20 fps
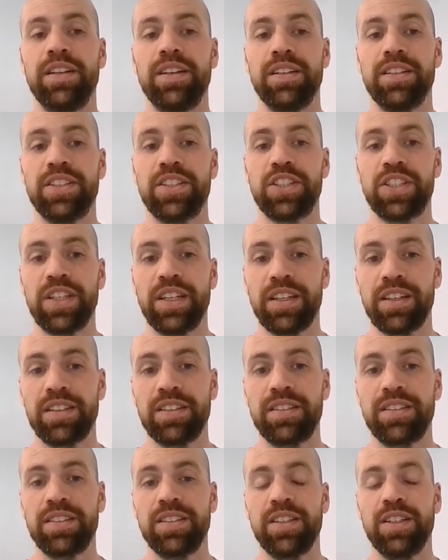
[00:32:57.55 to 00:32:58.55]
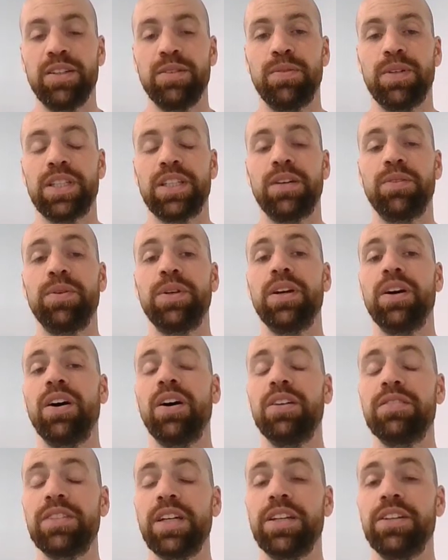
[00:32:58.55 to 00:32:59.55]
It checks whether we
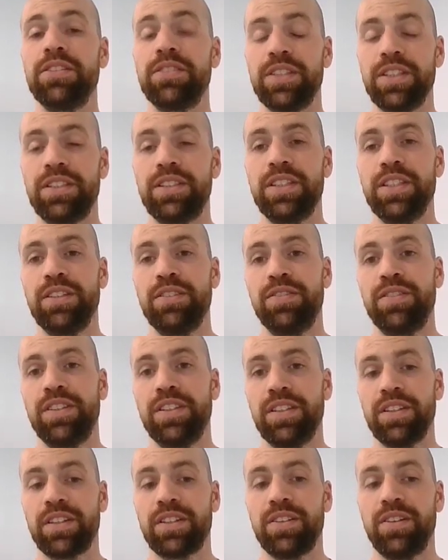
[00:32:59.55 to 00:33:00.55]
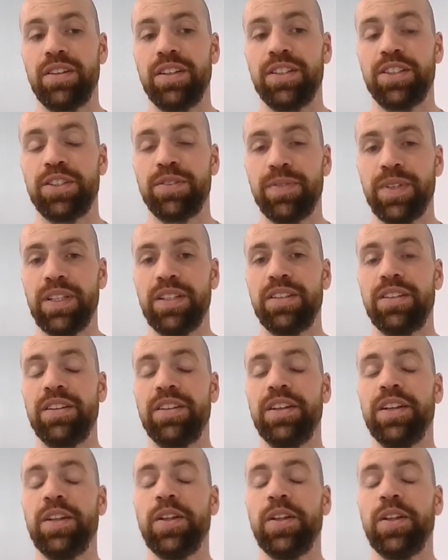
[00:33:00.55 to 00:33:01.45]
already received the acknowledgement.